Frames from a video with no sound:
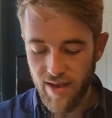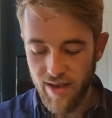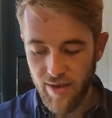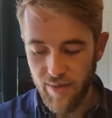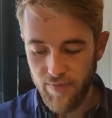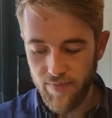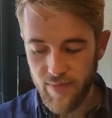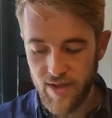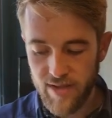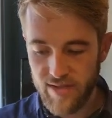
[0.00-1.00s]

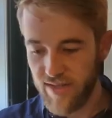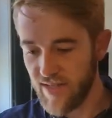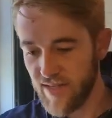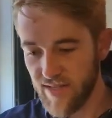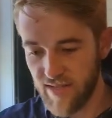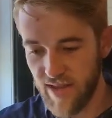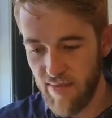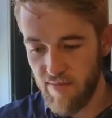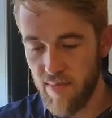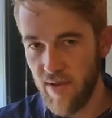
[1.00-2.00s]
Since it's
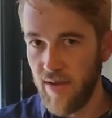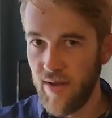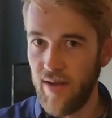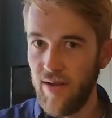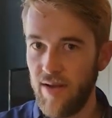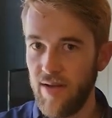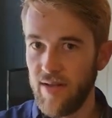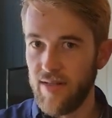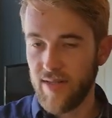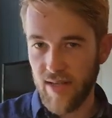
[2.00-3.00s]
Nim,
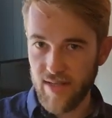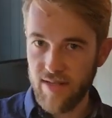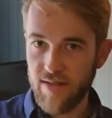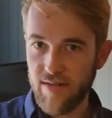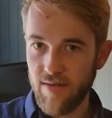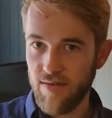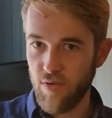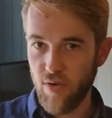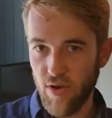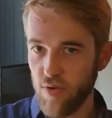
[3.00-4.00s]
since
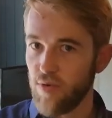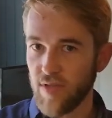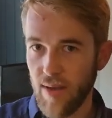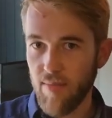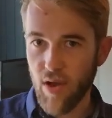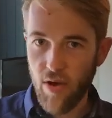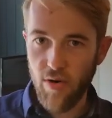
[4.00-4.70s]
you can use nim